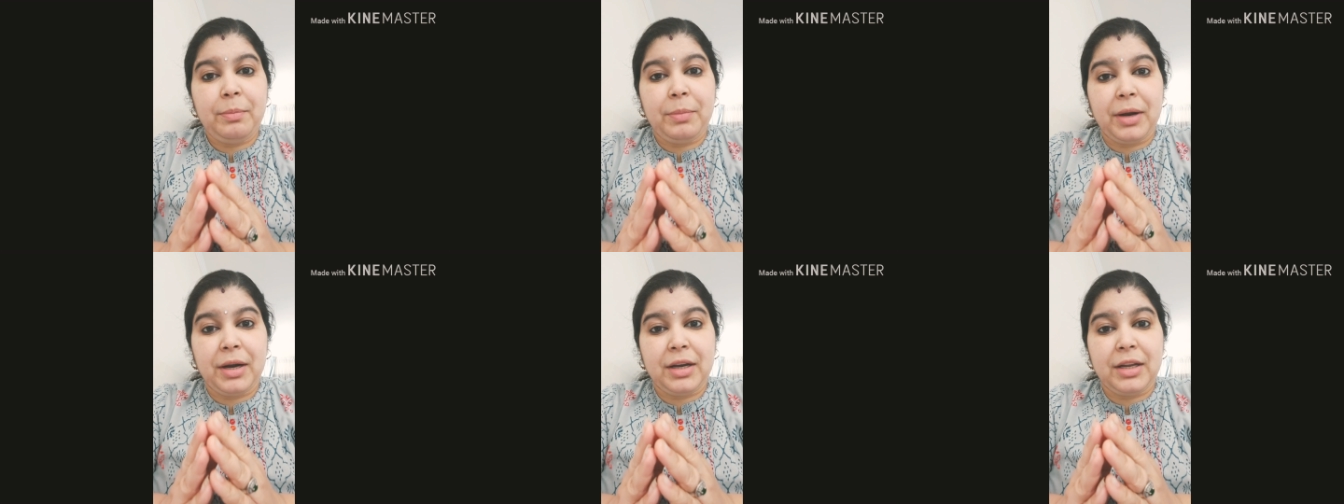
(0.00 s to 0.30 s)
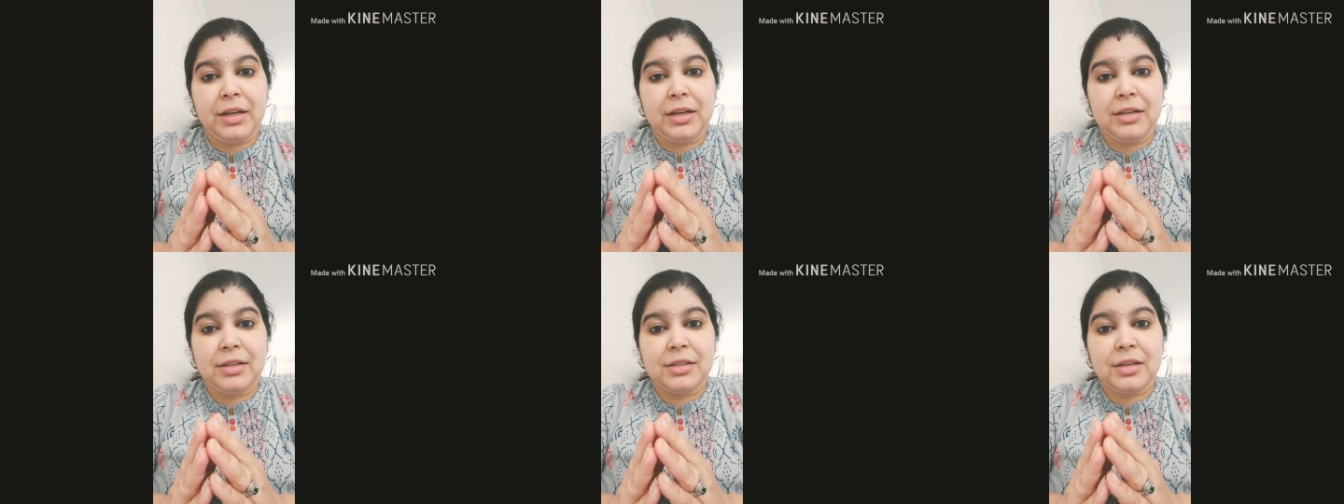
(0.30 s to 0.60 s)

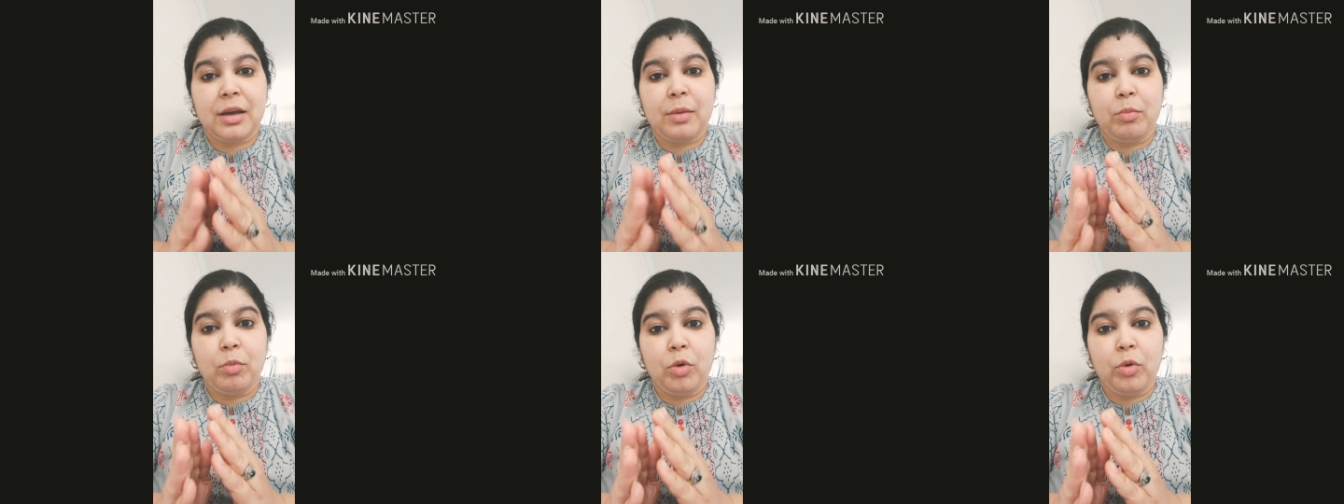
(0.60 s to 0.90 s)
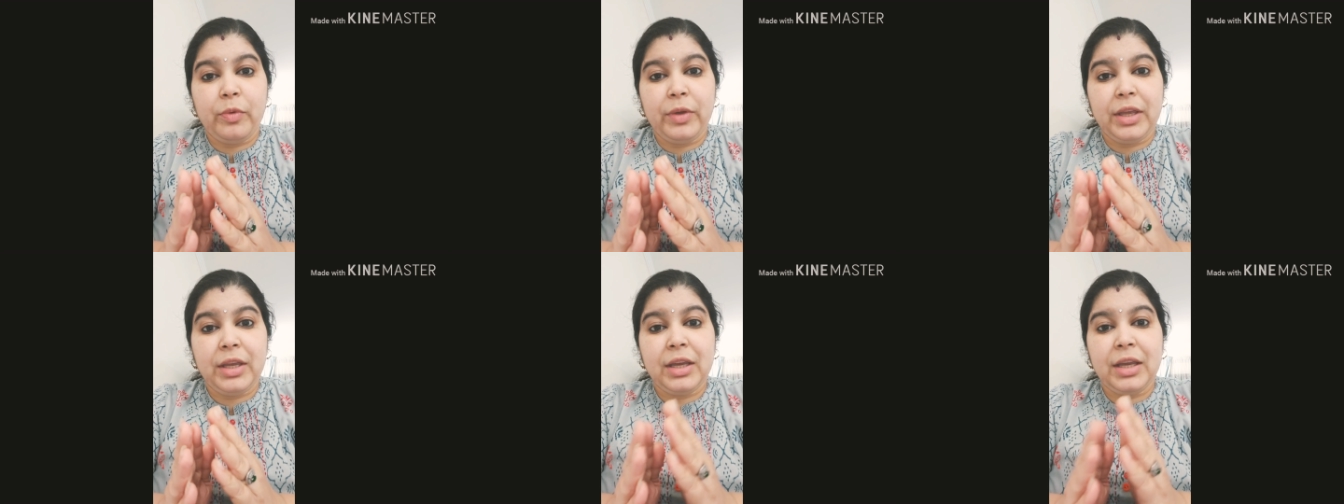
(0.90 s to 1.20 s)
particles are
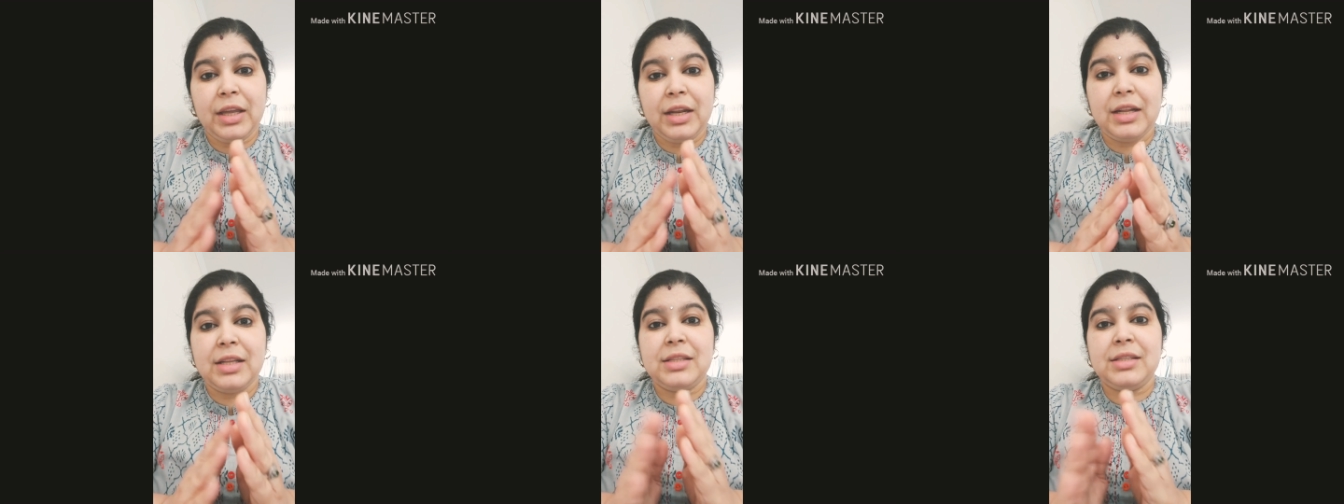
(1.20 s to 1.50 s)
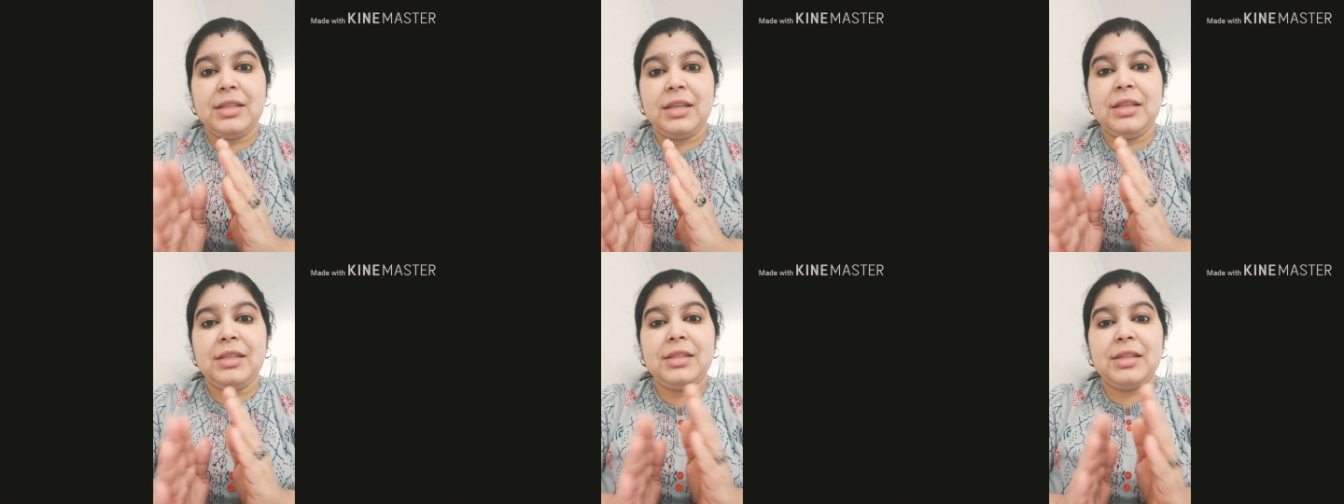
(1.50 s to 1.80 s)
moving in a
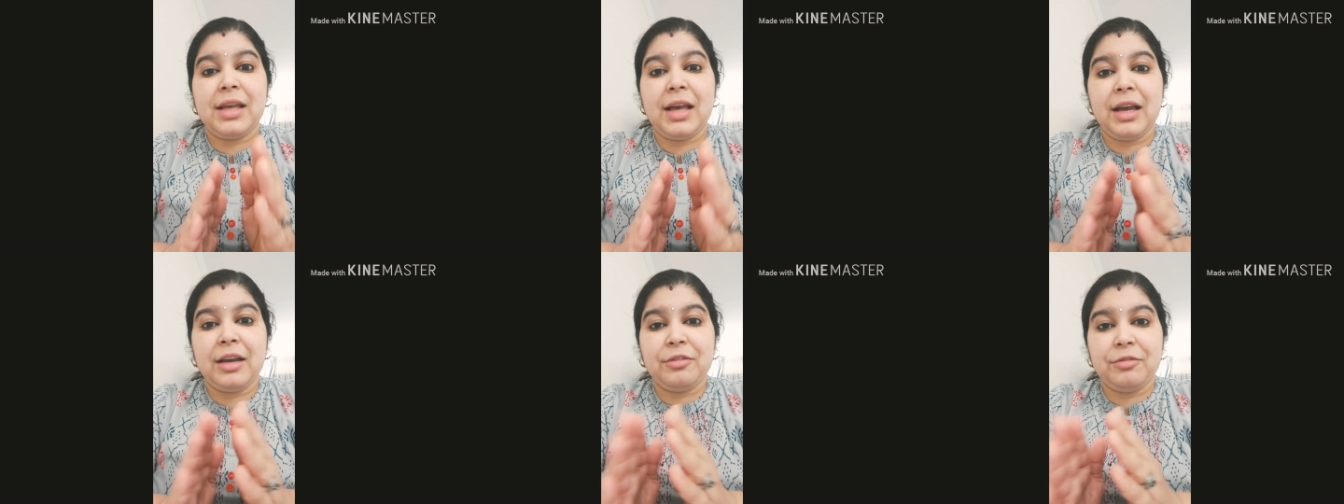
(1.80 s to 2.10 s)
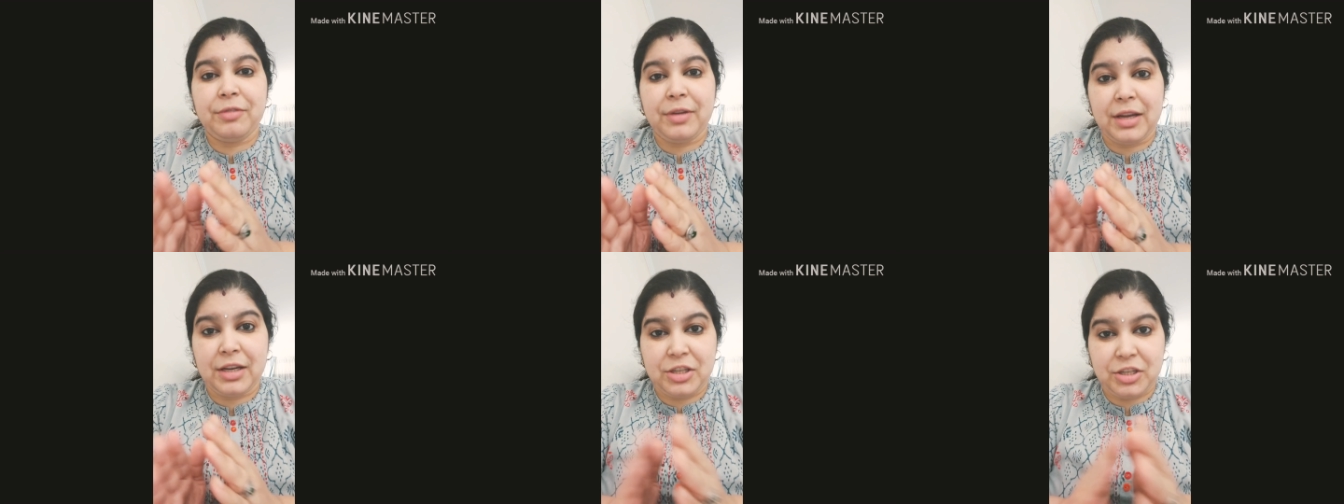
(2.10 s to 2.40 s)
zigzag
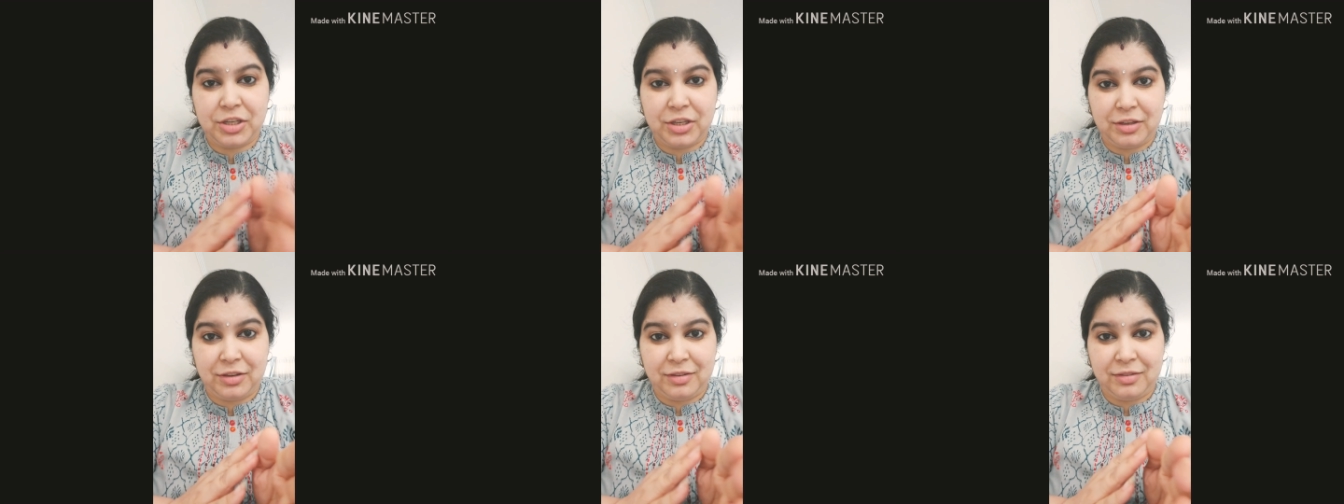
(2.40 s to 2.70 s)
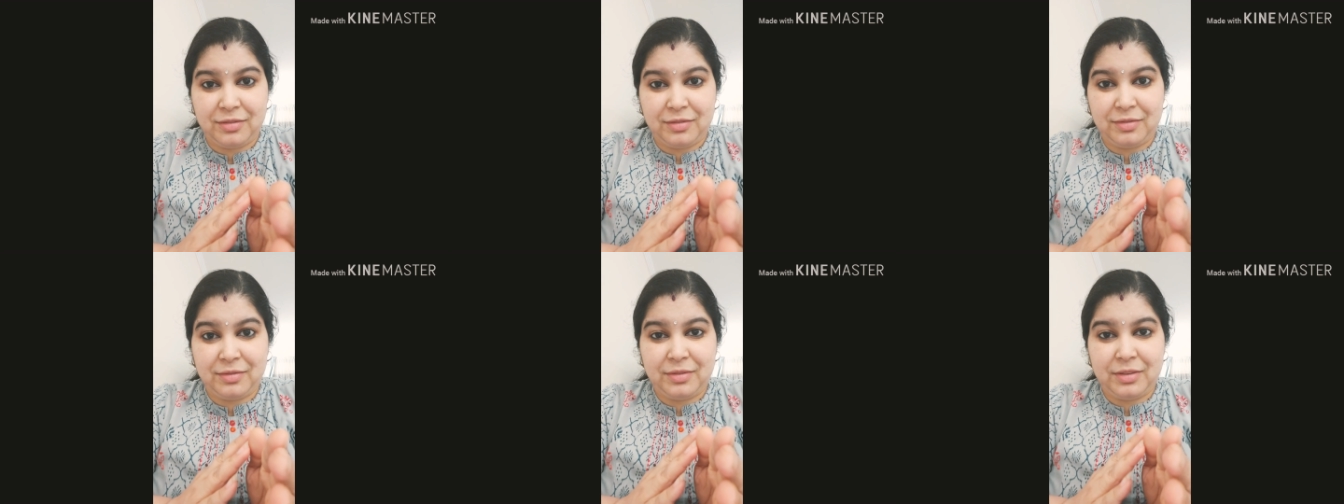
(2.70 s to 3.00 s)

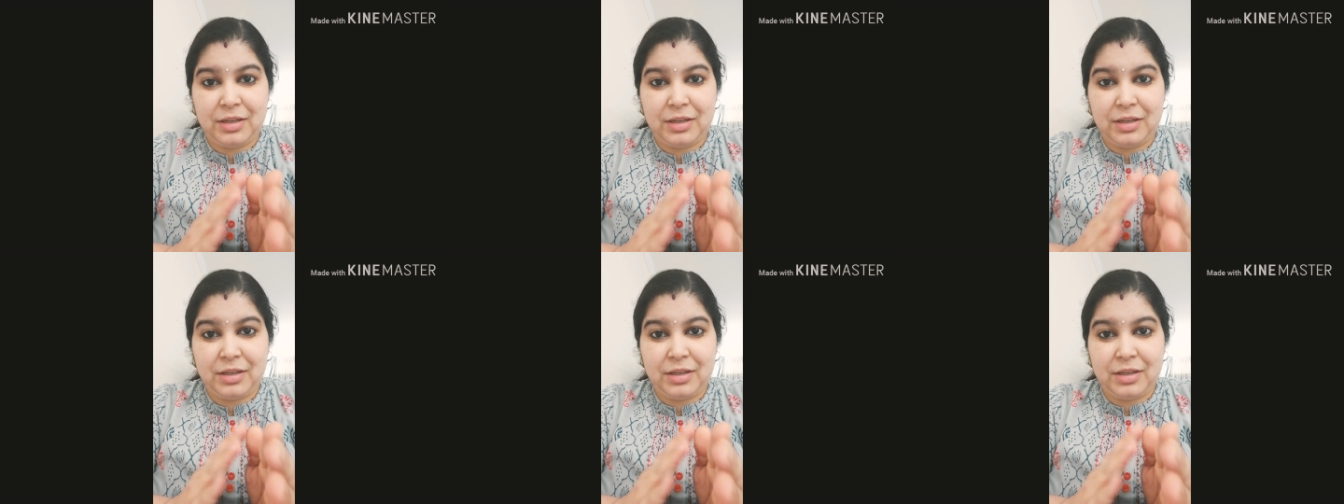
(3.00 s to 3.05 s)
fashion,